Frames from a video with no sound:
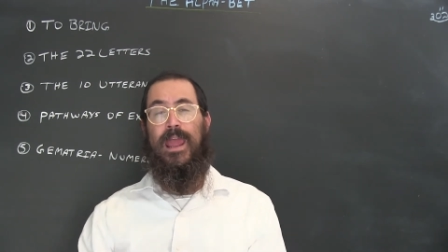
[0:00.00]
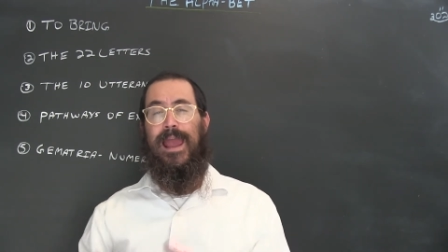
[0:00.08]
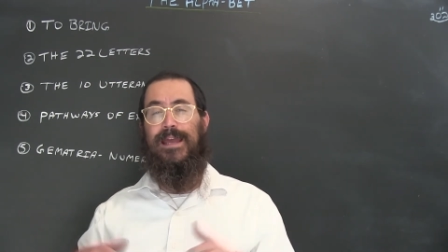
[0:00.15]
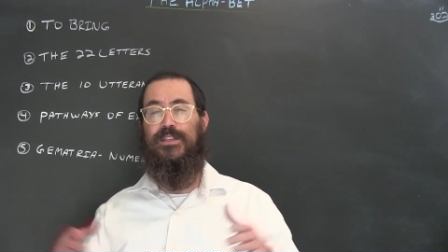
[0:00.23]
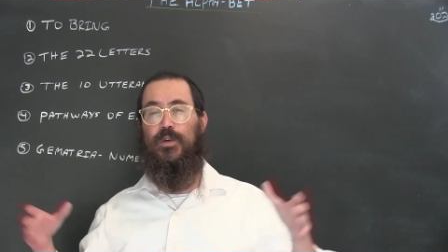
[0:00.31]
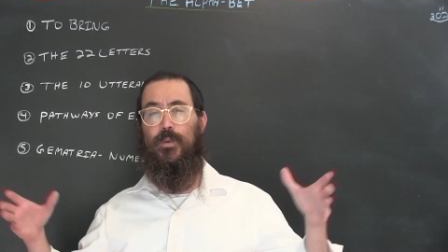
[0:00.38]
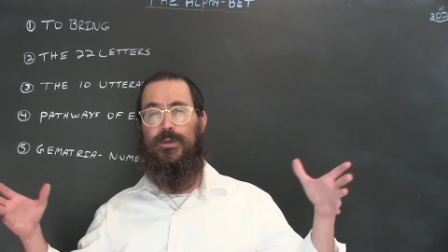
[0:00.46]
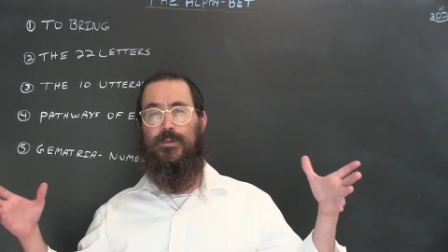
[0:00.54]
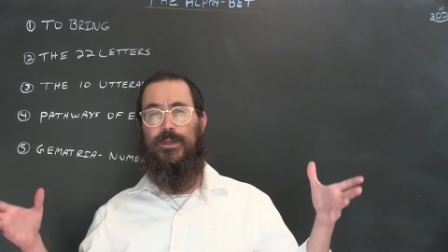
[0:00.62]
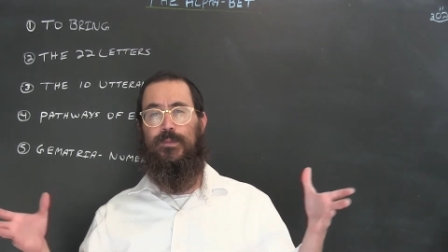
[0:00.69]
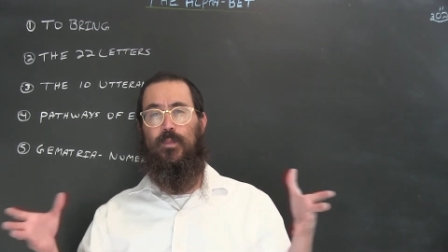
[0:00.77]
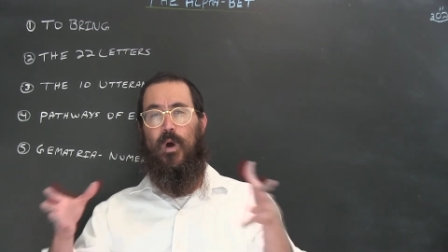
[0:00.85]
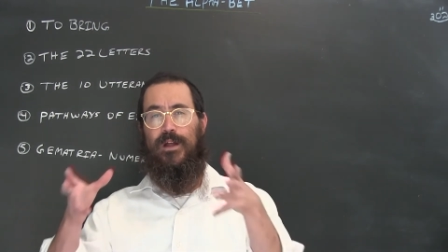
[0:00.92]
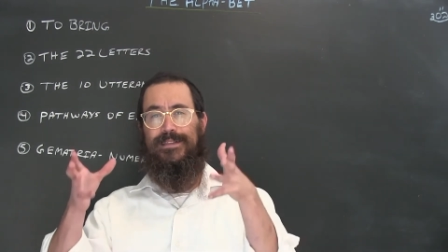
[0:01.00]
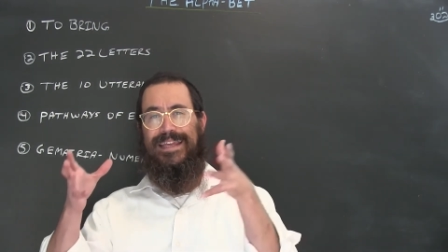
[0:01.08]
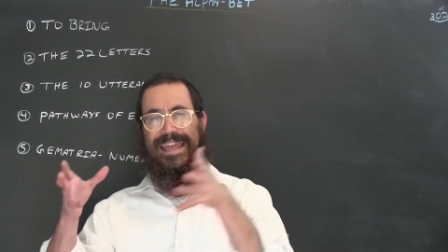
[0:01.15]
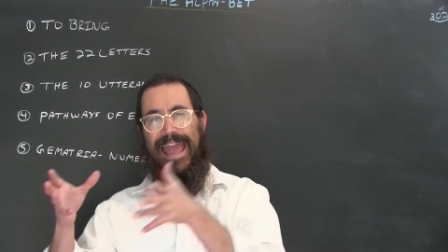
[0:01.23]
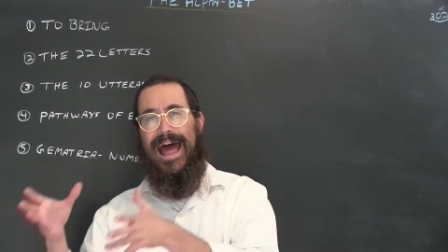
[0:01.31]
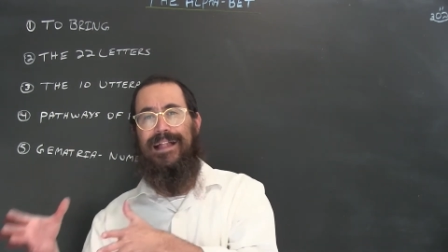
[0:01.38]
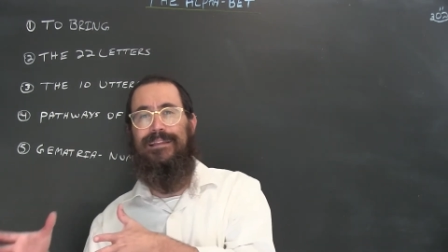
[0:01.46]
And so when we want to
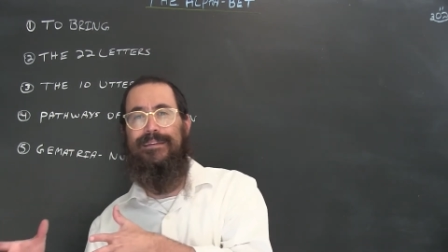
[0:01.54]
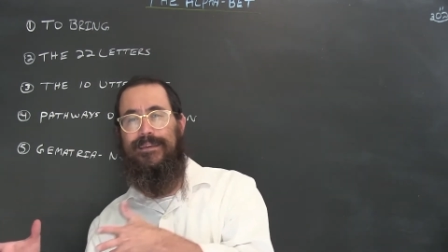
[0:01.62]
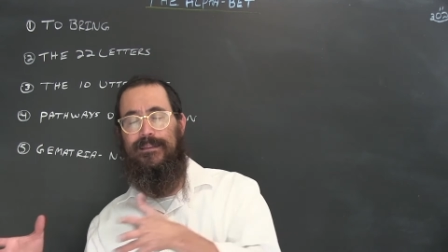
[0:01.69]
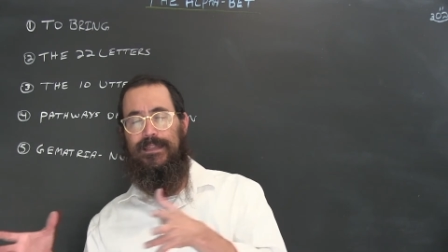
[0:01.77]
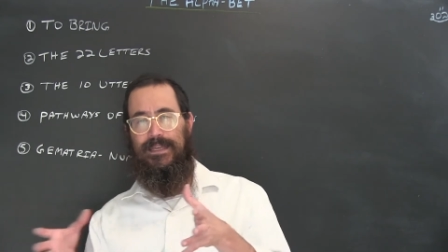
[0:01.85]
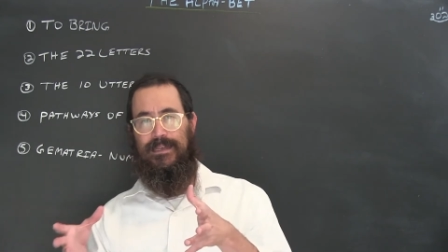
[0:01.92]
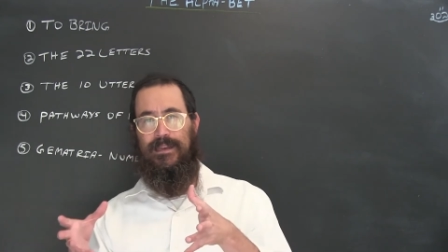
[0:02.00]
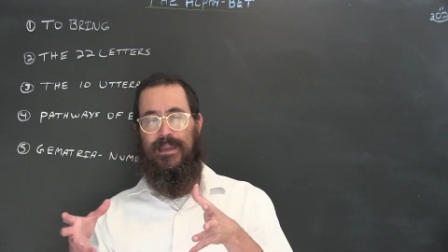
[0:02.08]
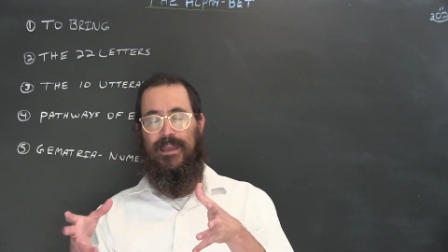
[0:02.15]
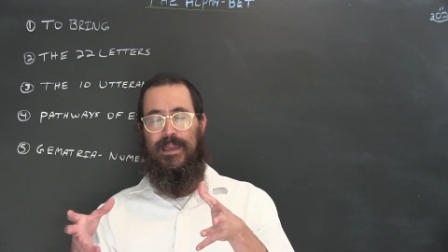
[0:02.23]
calculate,